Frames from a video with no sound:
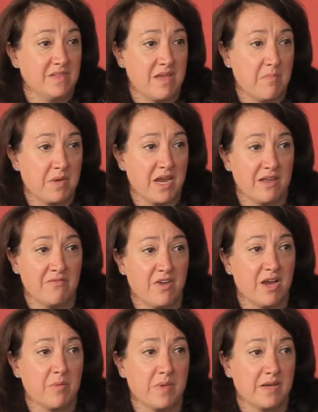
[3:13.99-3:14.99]
M&A
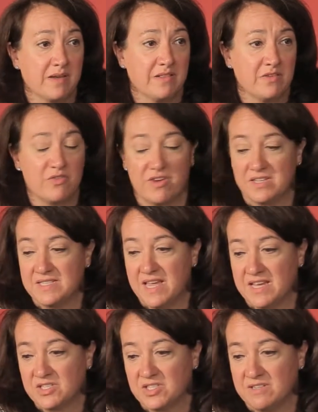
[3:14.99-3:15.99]
environment, in the
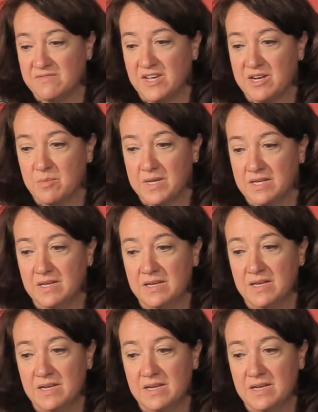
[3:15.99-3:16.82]
transaction environment.